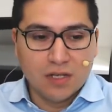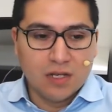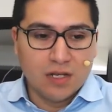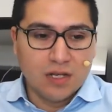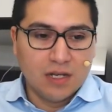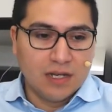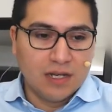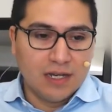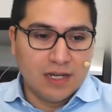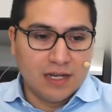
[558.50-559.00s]

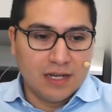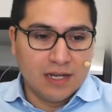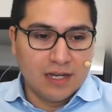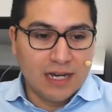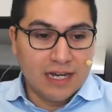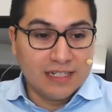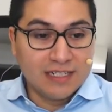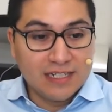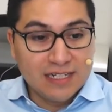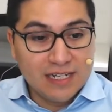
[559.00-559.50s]
I
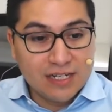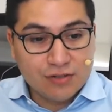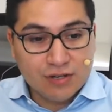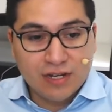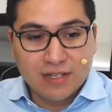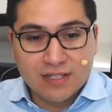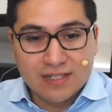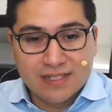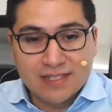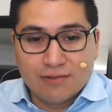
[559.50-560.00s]
didn't trade
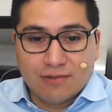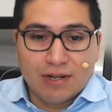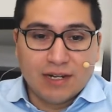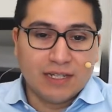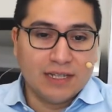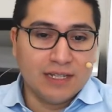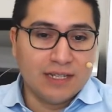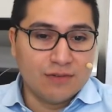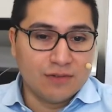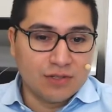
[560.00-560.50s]
this
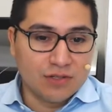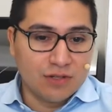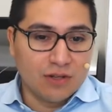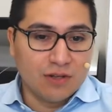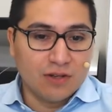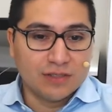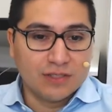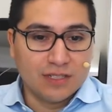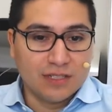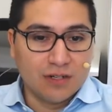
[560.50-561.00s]
directly. I was
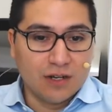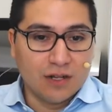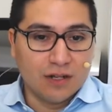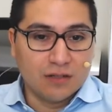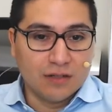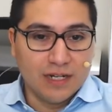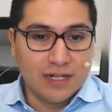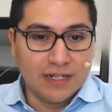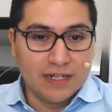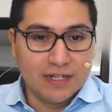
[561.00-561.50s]
long the dollar
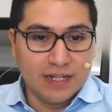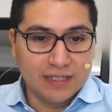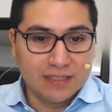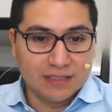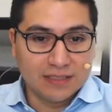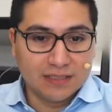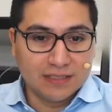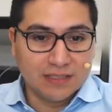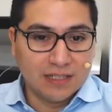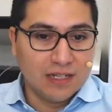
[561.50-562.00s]

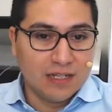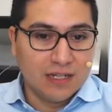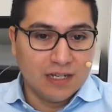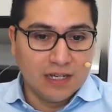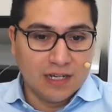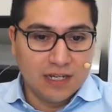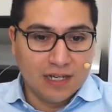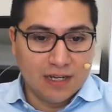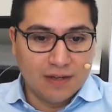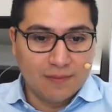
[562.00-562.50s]
index,
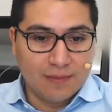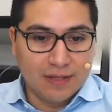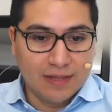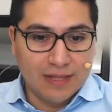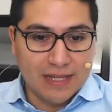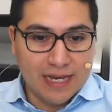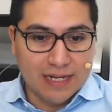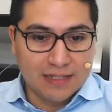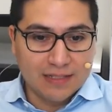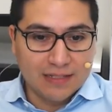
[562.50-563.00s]
but
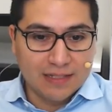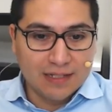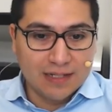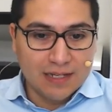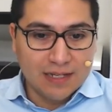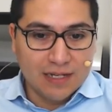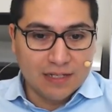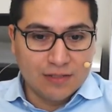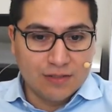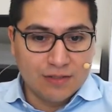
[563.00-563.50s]
that,
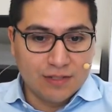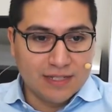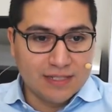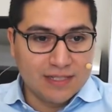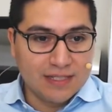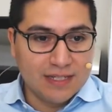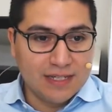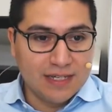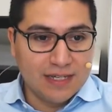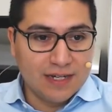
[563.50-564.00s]
as you can
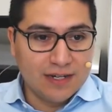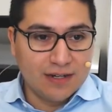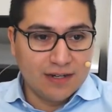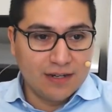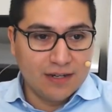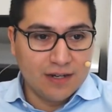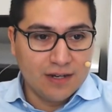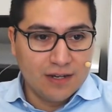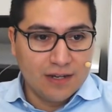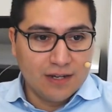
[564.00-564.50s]
see here,
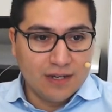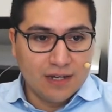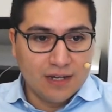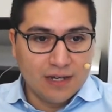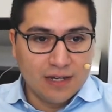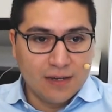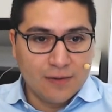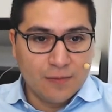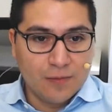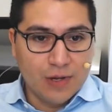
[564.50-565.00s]

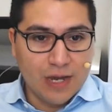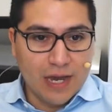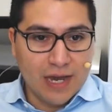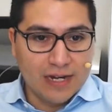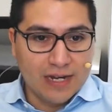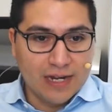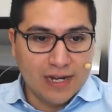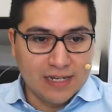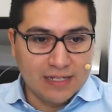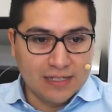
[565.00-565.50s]
we had a
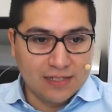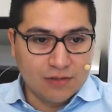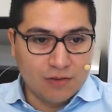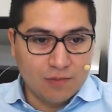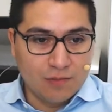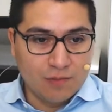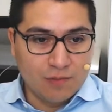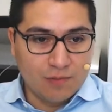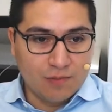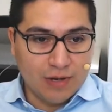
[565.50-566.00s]
nice little
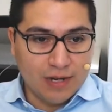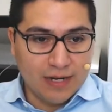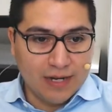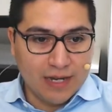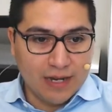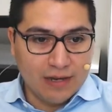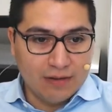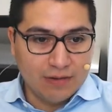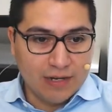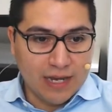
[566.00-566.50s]

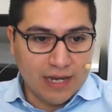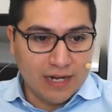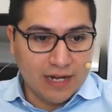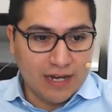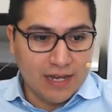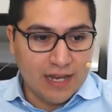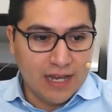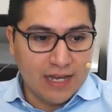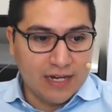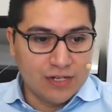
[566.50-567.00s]
breakout. We had a
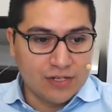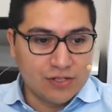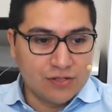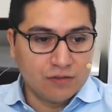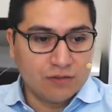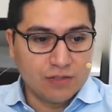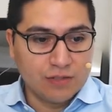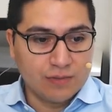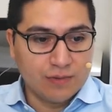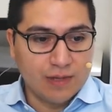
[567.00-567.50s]
head and
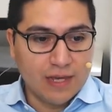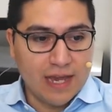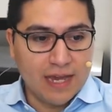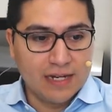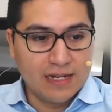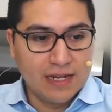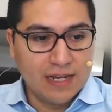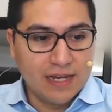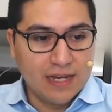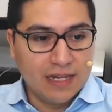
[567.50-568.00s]
shoulders with a head,
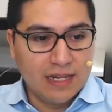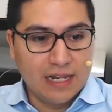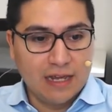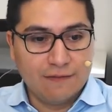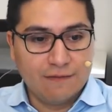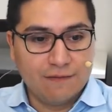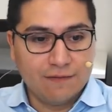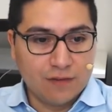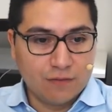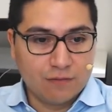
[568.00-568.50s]

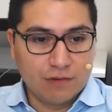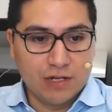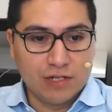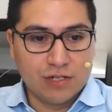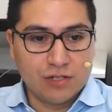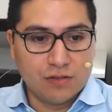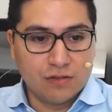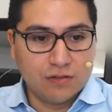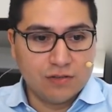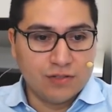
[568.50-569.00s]
left, right
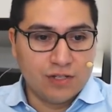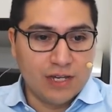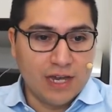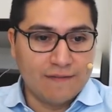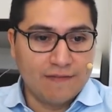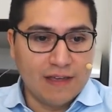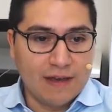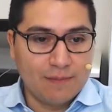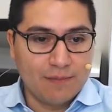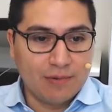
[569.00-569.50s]
shoulder. You had
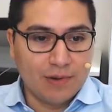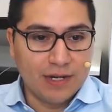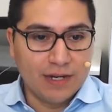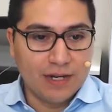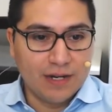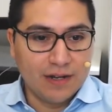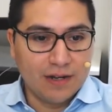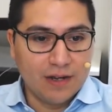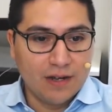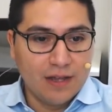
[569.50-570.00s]
that break
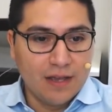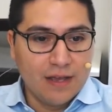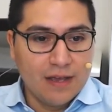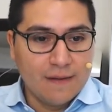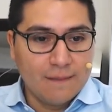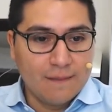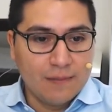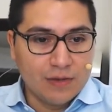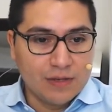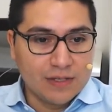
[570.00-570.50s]
here,
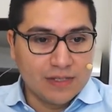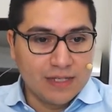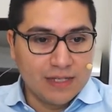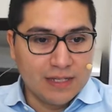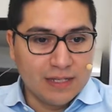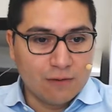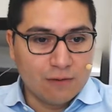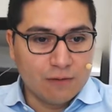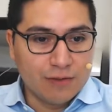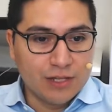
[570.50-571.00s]
but you can see the
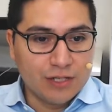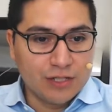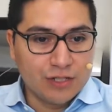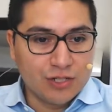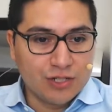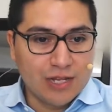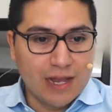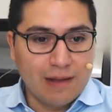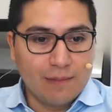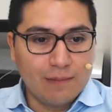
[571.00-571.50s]
whole thing just
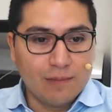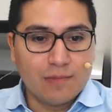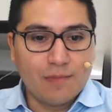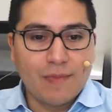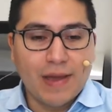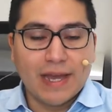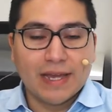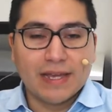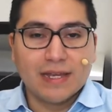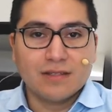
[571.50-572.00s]
tumbled
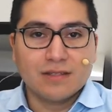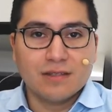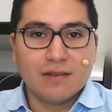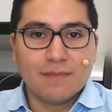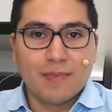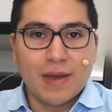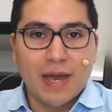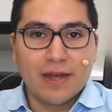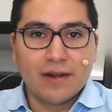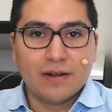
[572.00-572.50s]
back into the
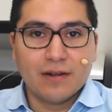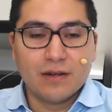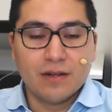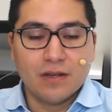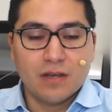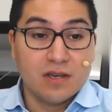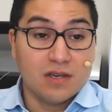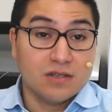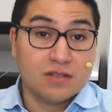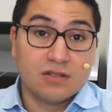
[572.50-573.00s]
pattern.
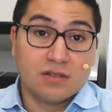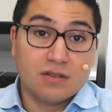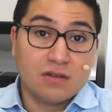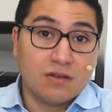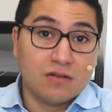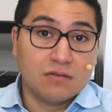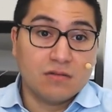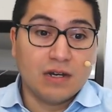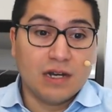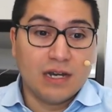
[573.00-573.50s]

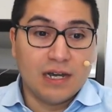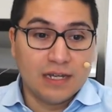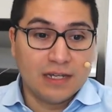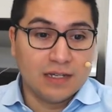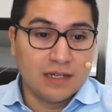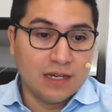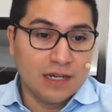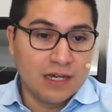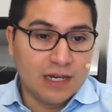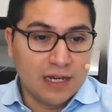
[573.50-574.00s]
So
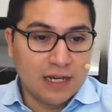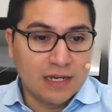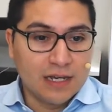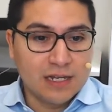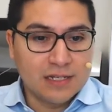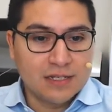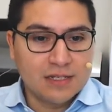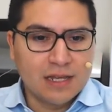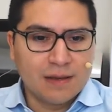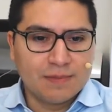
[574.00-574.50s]
I got
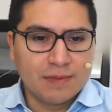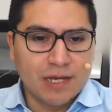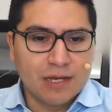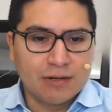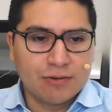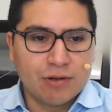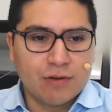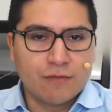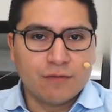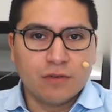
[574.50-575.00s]
stopped out
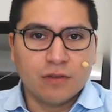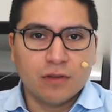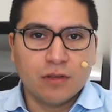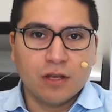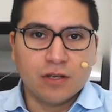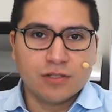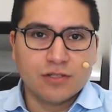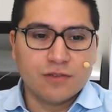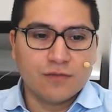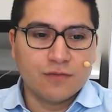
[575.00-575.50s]
here for a
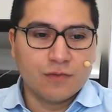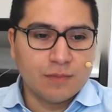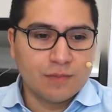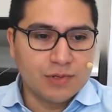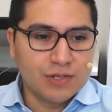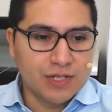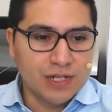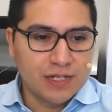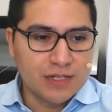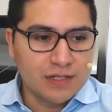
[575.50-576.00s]
loss of
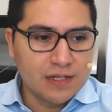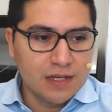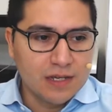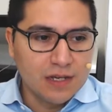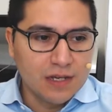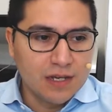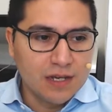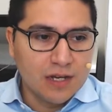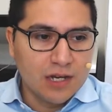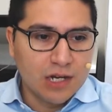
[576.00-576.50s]
1%
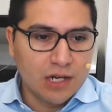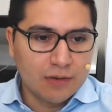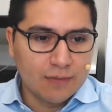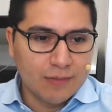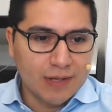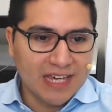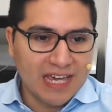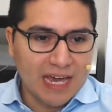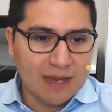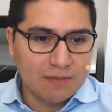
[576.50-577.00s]
on my
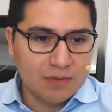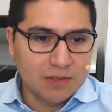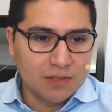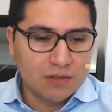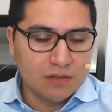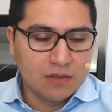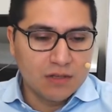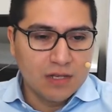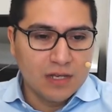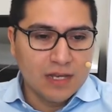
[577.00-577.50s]

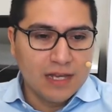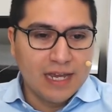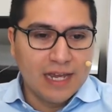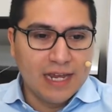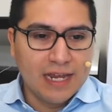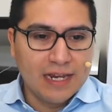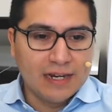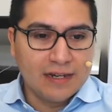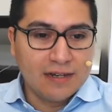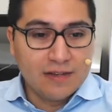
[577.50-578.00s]
capital.
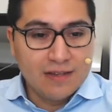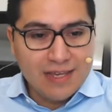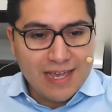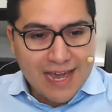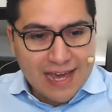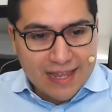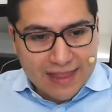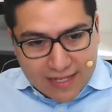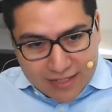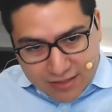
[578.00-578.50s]
And
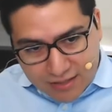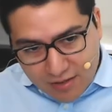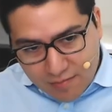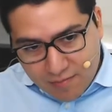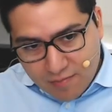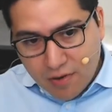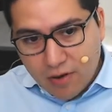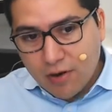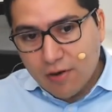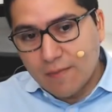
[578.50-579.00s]
yeah, this could
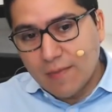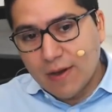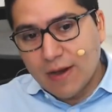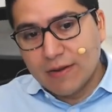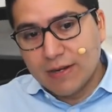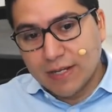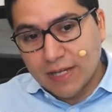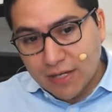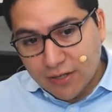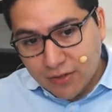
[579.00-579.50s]
bottom out.
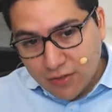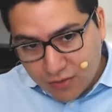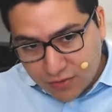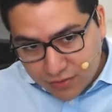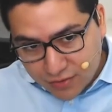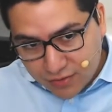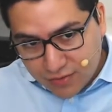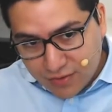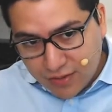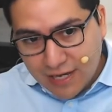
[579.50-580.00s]
It can go
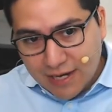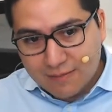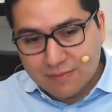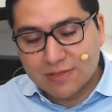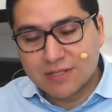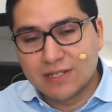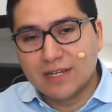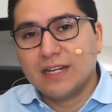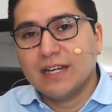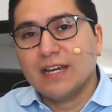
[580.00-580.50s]
to the
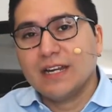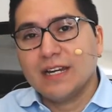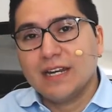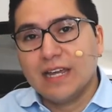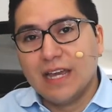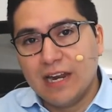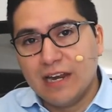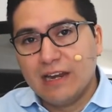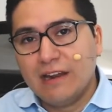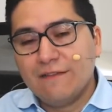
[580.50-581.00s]
upside again.
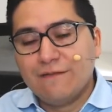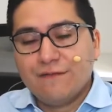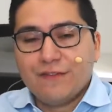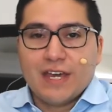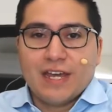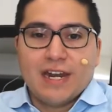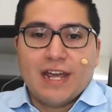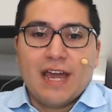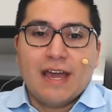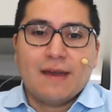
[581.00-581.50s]
And if that
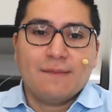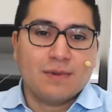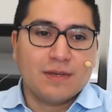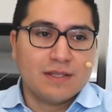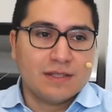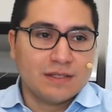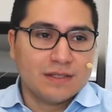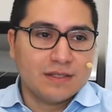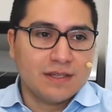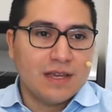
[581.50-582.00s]

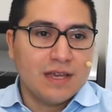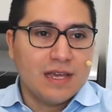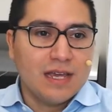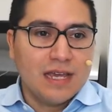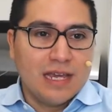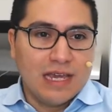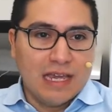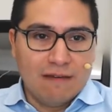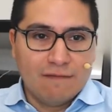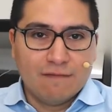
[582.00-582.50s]
happens,
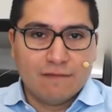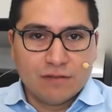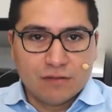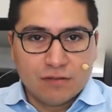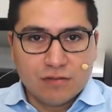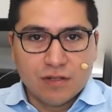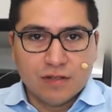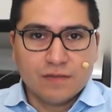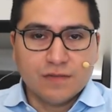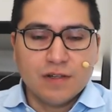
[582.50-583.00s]
and
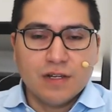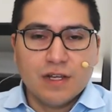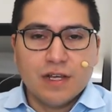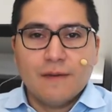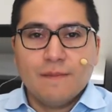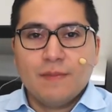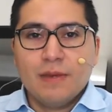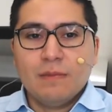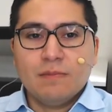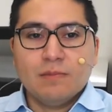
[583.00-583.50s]
sort of
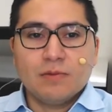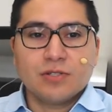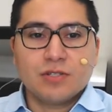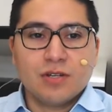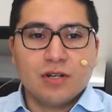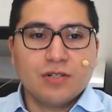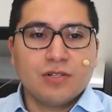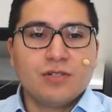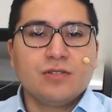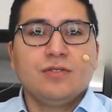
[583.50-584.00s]
people
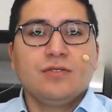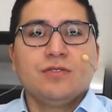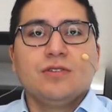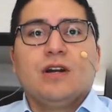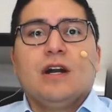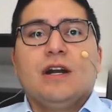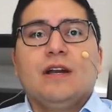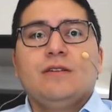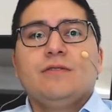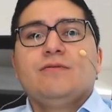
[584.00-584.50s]
start to
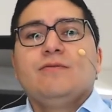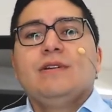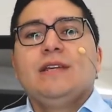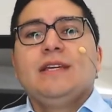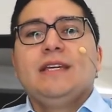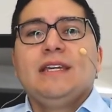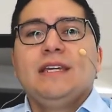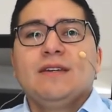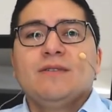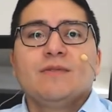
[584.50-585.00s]

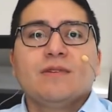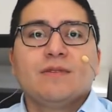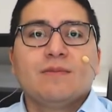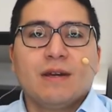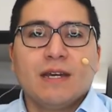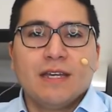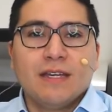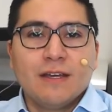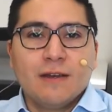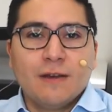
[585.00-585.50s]
agreeing with
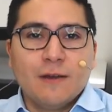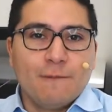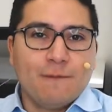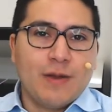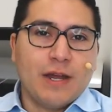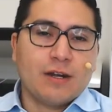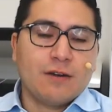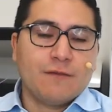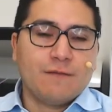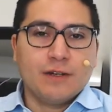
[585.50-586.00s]
my
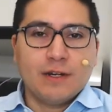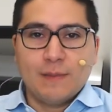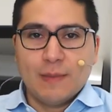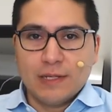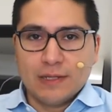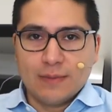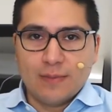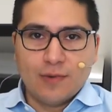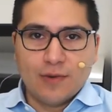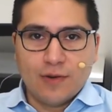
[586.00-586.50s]
macro
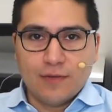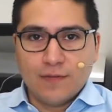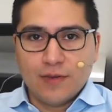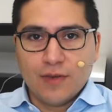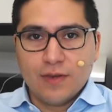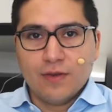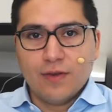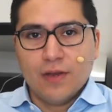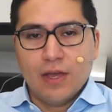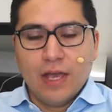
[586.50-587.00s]
fundamental point of
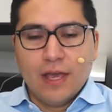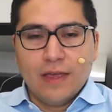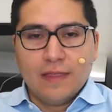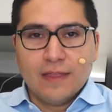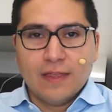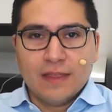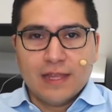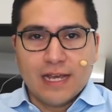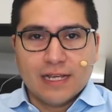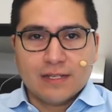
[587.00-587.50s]
view,
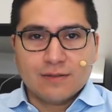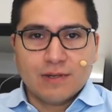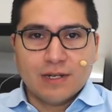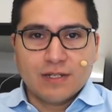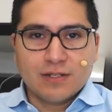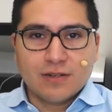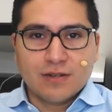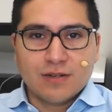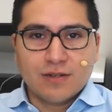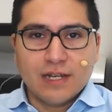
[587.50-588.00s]
then that's when I
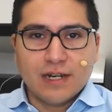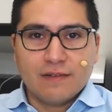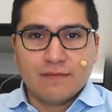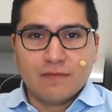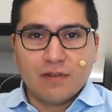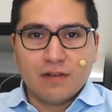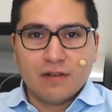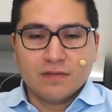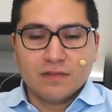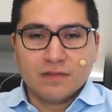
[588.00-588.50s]
start to get
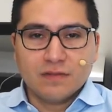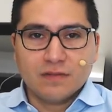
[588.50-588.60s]
involved.